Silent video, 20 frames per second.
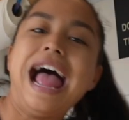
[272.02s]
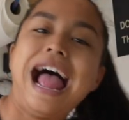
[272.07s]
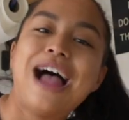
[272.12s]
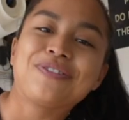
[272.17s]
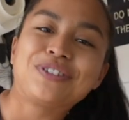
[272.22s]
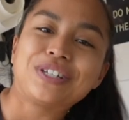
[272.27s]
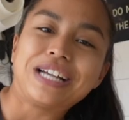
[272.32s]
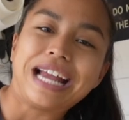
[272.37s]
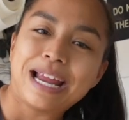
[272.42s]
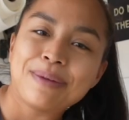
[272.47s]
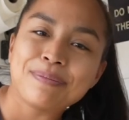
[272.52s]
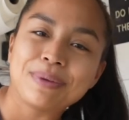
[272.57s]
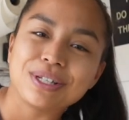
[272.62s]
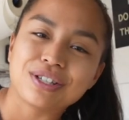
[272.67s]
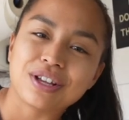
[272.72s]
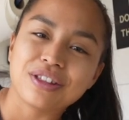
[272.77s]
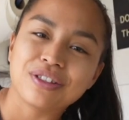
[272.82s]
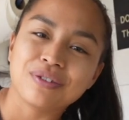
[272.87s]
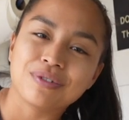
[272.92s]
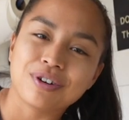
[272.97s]
After 8 months
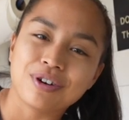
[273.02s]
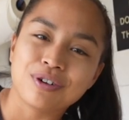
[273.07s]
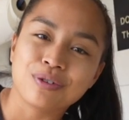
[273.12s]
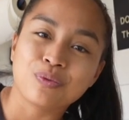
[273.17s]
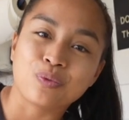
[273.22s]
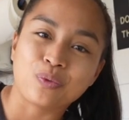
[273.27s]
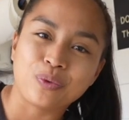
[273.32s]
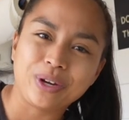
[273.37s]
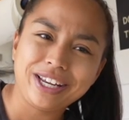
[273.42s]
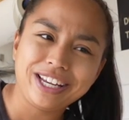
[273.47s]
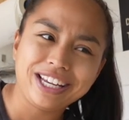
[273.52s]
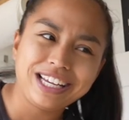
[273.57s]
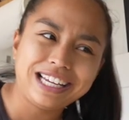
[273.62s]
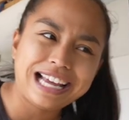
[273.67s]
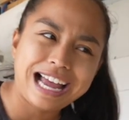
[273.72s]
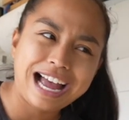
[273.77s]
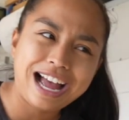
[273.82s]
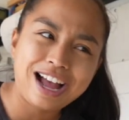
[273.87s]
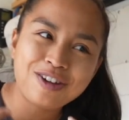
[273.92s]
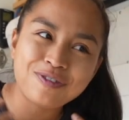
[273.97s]
on the road, we
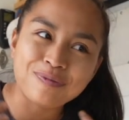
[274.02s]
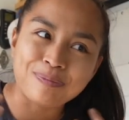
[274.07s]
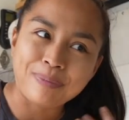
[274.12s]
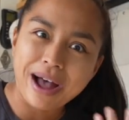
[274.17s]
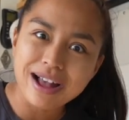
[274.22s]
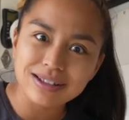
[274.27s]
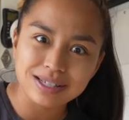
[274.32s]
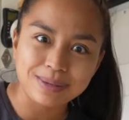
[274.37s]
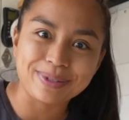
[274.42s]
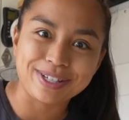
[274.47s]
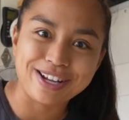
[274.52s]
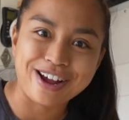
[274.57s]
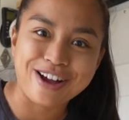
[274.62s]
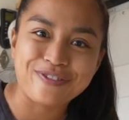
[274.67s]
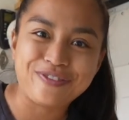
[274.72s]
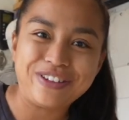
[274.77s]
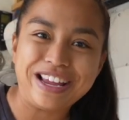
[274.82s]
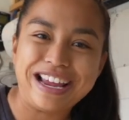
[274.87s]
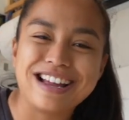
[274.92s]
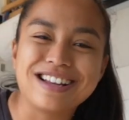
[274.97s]
have bought some stuff
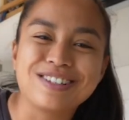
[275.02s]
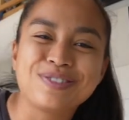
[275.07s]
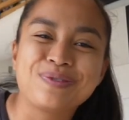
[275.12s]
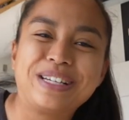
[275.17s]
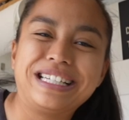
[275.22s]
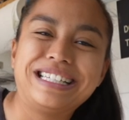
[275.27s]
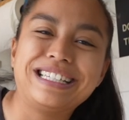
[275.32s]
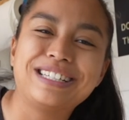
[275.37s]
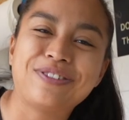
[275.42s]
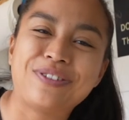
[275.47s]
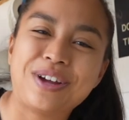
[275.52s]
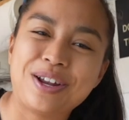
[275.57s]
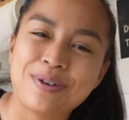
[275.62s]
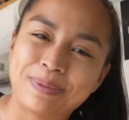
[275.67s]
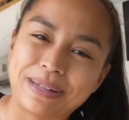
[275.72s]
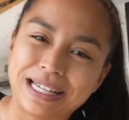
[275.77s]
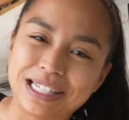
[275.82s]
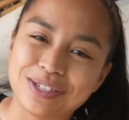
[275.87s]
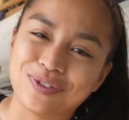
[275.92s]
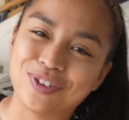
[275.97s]
and we need to find a
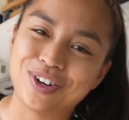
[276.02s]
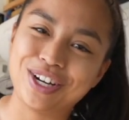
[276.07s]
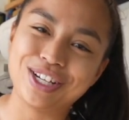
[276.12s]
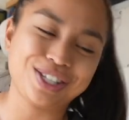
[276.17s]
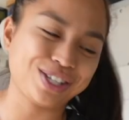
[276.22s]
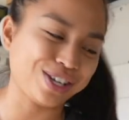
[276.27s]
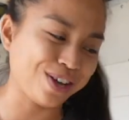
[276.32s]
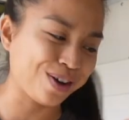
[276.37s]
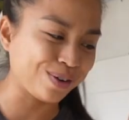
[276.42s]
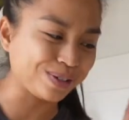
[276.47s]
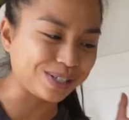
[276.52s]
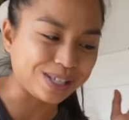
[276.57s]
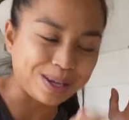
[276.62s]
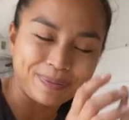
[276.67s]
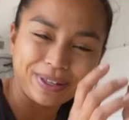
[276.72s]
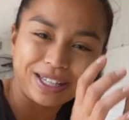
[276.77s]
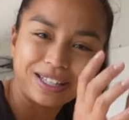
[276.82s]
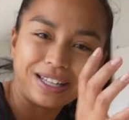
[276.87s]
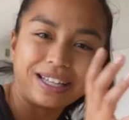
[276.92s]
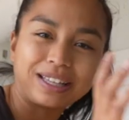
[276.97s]
place for it. So
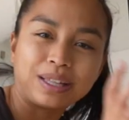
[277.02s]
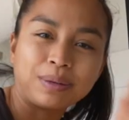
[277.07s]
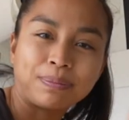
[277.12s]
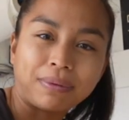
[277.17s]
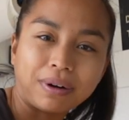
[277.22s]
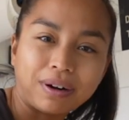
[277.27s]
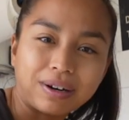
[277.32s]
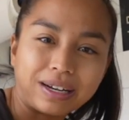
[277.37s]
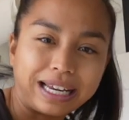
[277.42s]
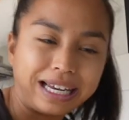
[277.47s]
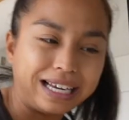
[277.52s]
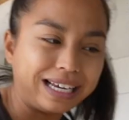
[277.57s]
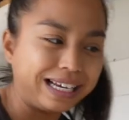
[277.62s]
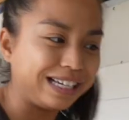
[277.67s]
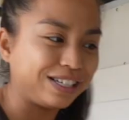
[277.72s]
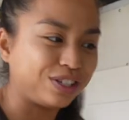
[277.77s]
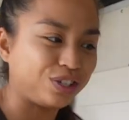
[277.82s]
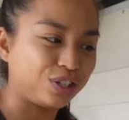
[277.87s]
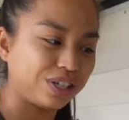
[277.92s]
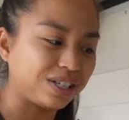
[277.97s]
something like the Berkey
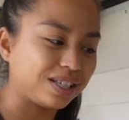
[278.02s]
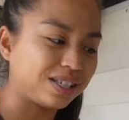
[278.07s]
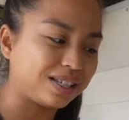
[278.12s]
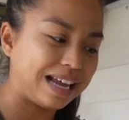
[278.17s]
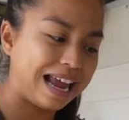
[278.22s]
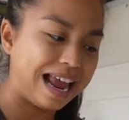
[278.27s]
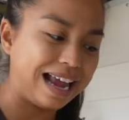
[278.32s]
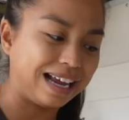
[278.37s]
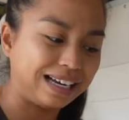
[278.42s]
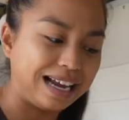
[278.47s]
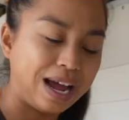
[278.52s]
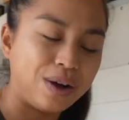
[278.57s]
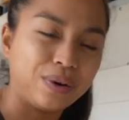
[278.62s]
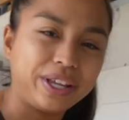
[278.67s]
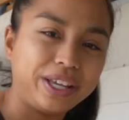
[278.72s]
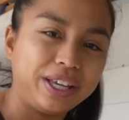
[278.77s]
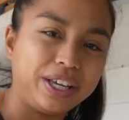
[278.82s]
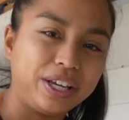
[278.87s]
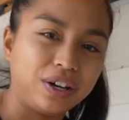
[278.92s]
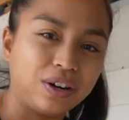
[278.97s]
is just hanging out
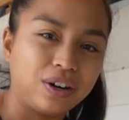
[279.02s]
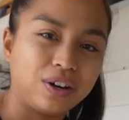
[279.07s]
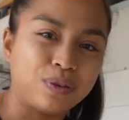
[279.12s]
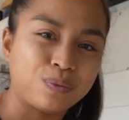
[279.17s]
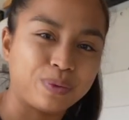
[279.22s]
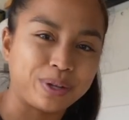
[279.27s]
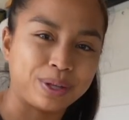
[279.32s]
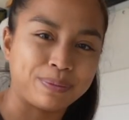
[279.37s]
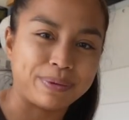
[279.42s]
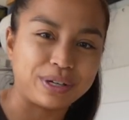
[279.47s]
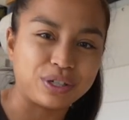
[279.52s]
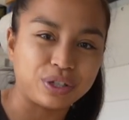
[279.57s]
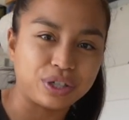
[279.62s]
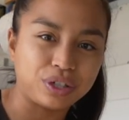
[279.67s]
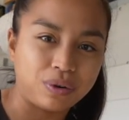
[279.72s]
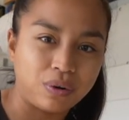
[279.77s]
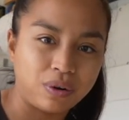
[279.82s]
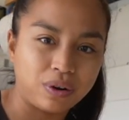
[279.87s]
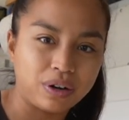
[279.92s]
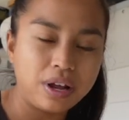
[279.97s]
here with a bungee
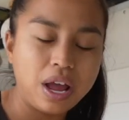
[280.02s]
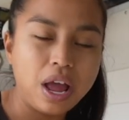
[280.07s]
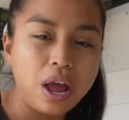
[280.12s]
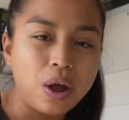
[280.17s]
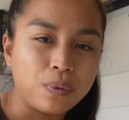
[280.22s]
cord.